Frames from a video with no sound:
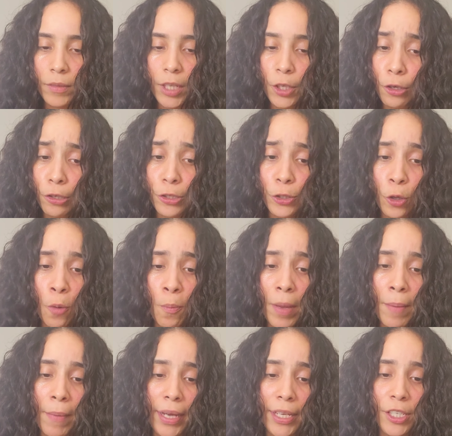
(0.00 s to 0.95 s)
Your
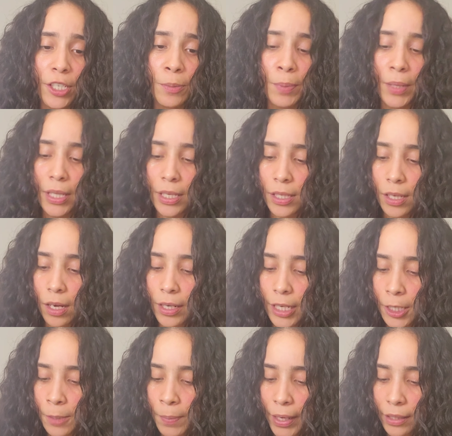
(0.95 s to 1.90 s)
soulmate might just be this
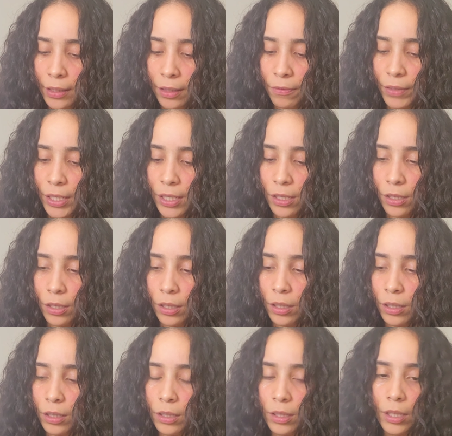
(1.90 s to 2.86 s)
unexpected visitor,
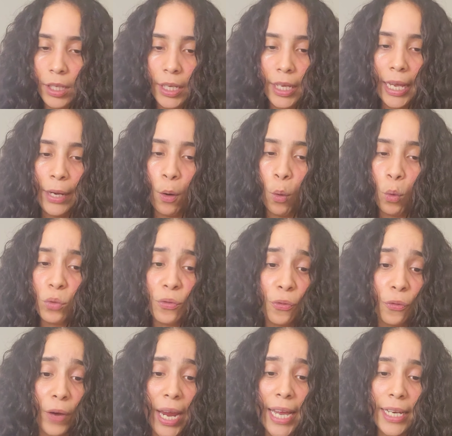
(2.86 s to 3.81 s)
an old
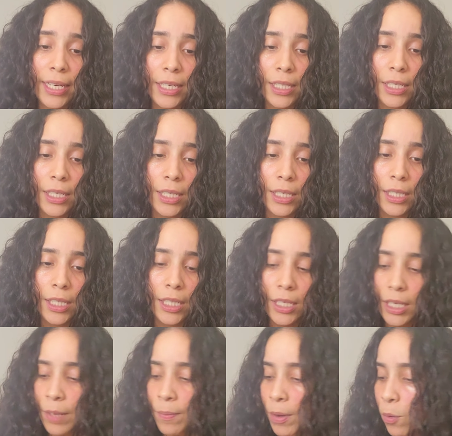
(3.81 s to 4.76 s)
friend.
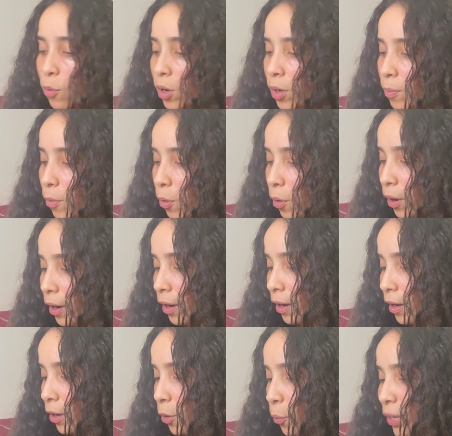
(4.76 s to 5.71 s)
Give me one more.
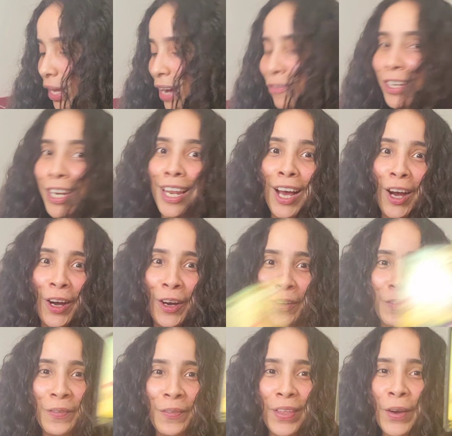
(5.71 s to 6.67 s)
We have
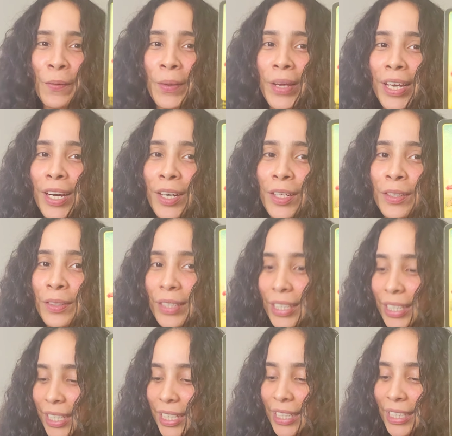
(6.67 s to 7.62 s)
love. There we go.
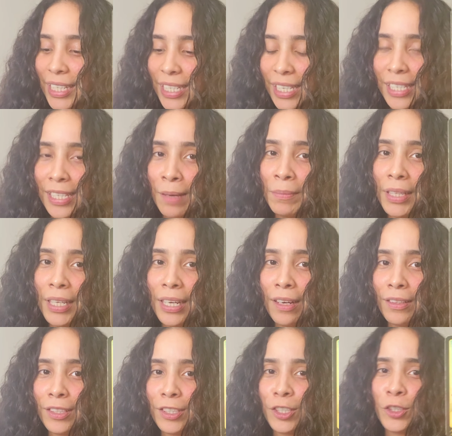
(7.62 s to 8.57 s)
This is something
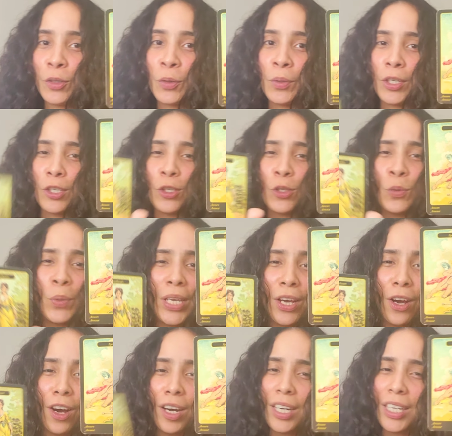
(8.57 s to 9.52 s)
to do with a
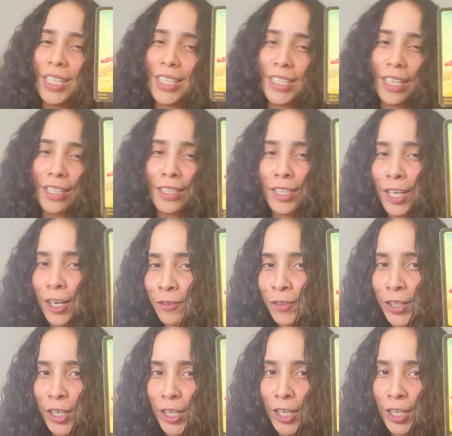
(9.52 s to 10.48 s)
sweetheart, a
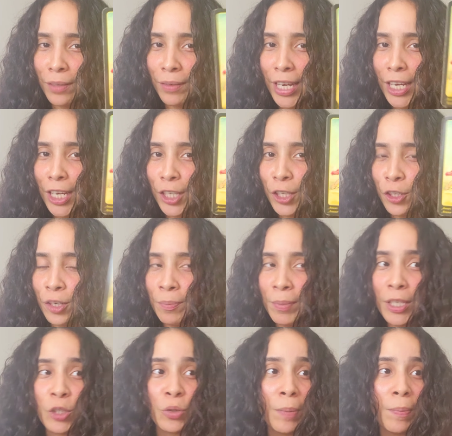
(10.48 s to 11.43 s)
lover. You could
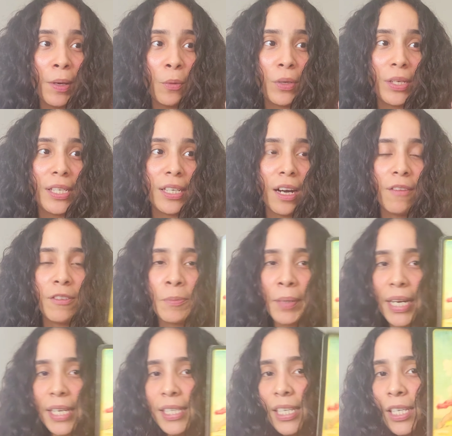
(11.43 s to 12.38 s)
be dreaming with doves,
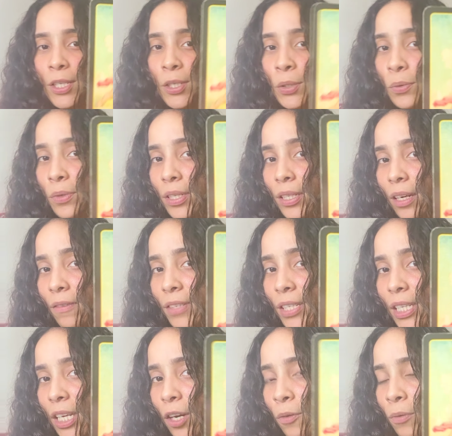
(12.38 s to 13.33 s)
but I see two
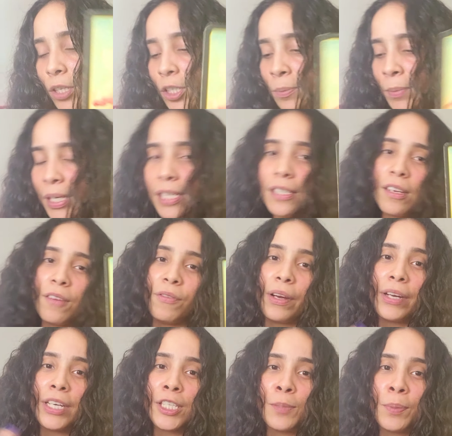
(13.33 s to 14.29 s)
doves here, which means a
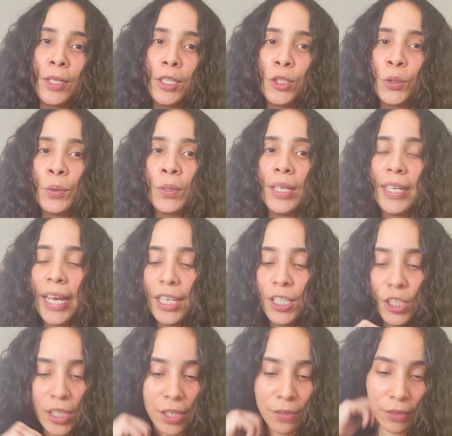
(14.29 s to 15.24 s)
very spiritual
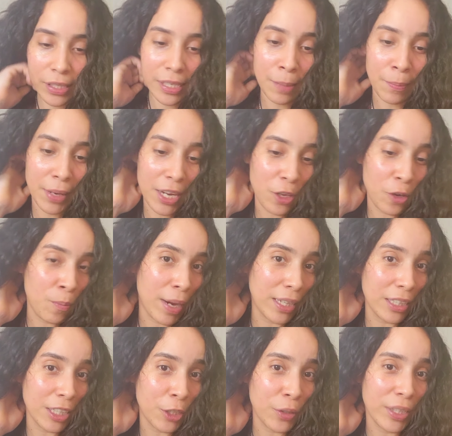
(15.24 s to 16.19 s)
connection. For somebody, you
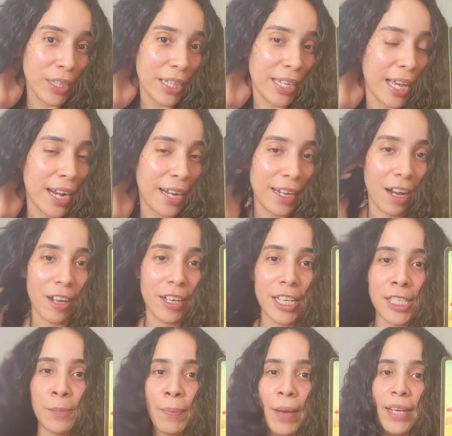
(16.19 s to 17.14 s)
might literally get an
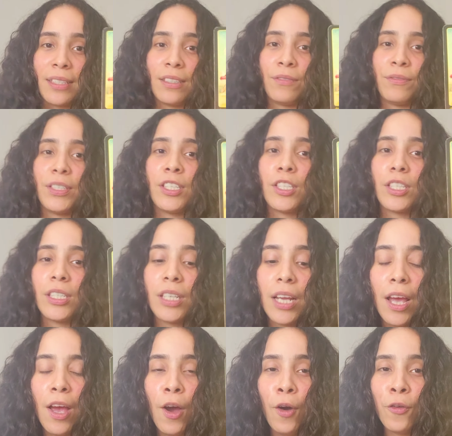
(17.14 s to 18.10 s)
unexpected visit
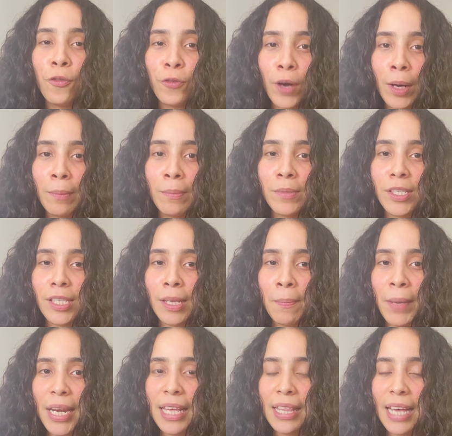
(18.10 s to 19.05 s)
from
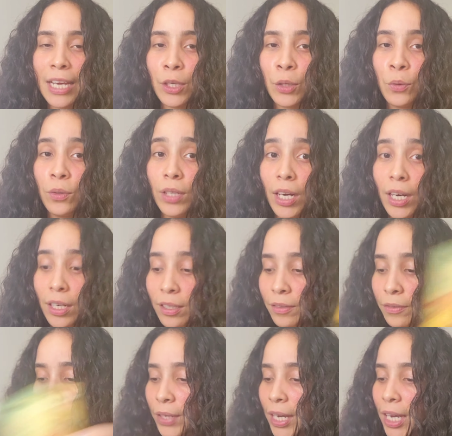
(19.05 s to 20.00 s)
somebody that you
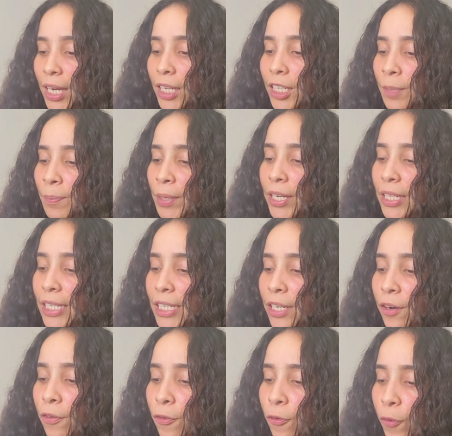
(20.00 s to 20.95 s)
love. Could be a
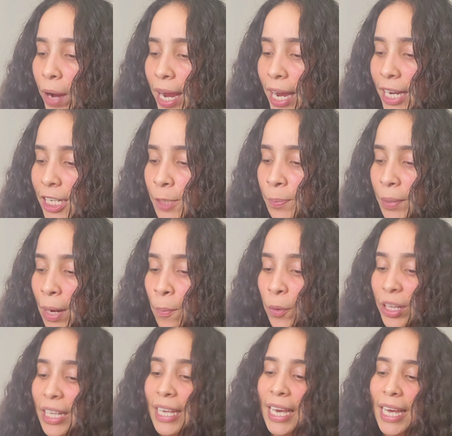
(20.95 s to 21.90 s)
dear friend, but I'm
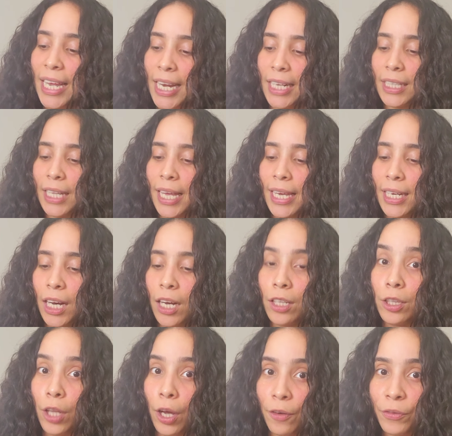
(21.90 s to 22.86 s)
really getting like a
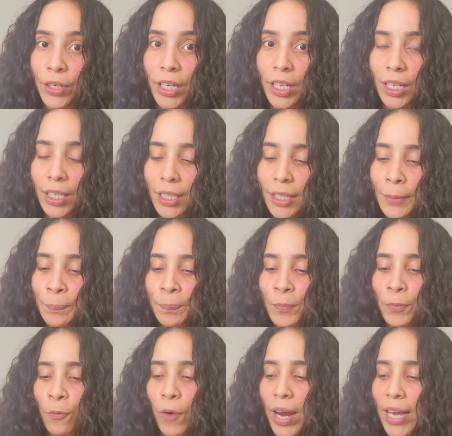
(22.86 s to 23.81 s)
lover,
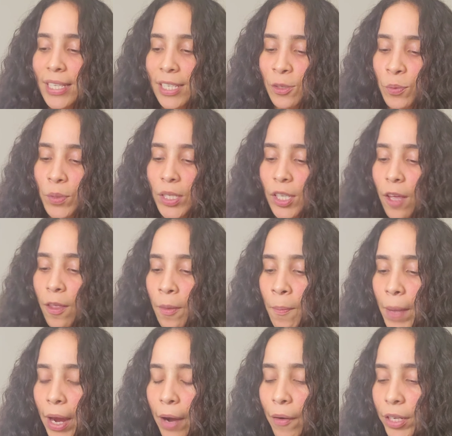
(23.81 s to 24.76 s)
right? Since we saw the
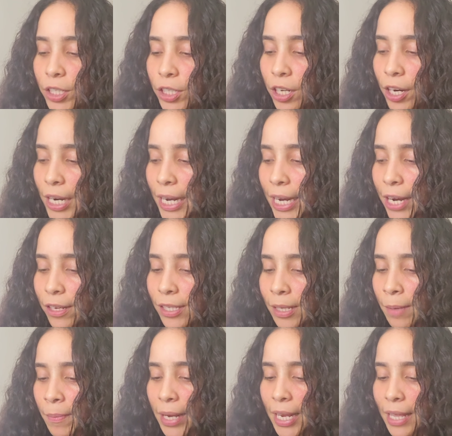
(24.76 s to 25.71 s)
marriage card here,
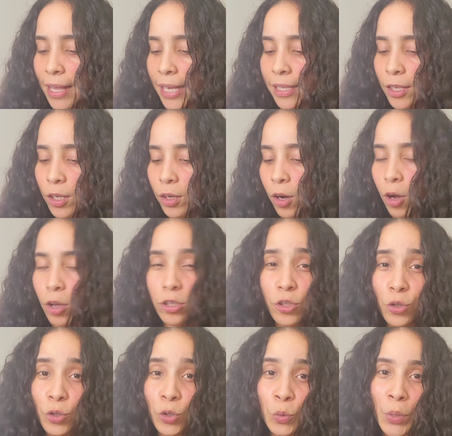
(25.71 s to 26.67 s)
somebody that calls
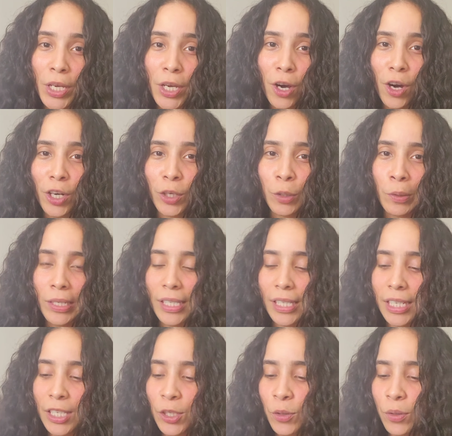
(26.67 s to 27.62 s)
you sweetheart or
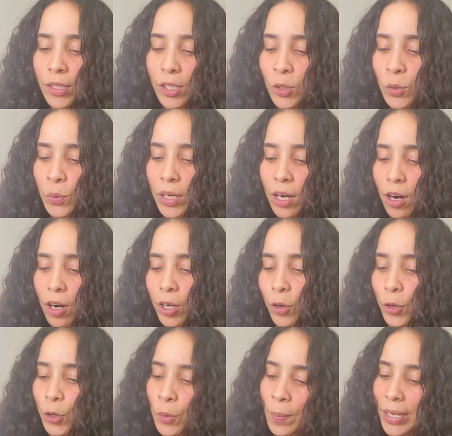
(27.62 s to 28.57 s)
sees you as a sweetheart,
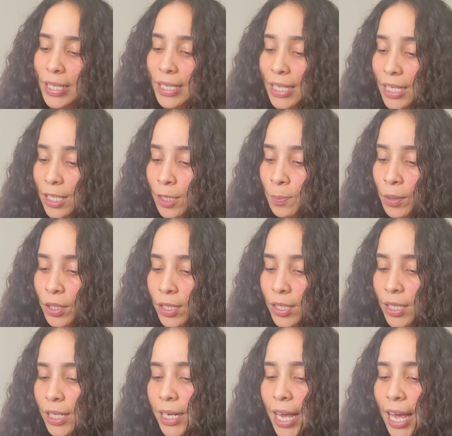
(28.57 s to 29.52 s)
or you may see this
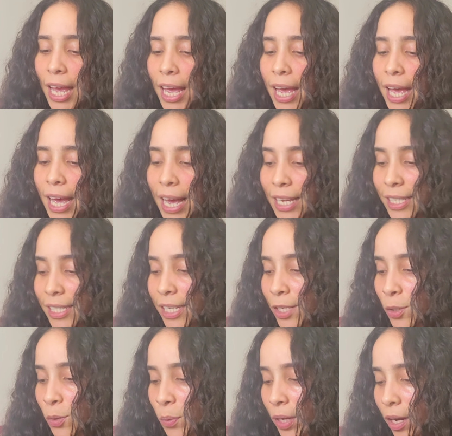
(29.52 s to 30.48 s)
person as a
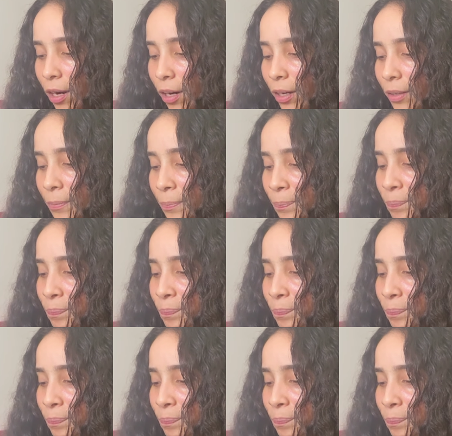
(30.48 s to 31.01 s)
sweetheart.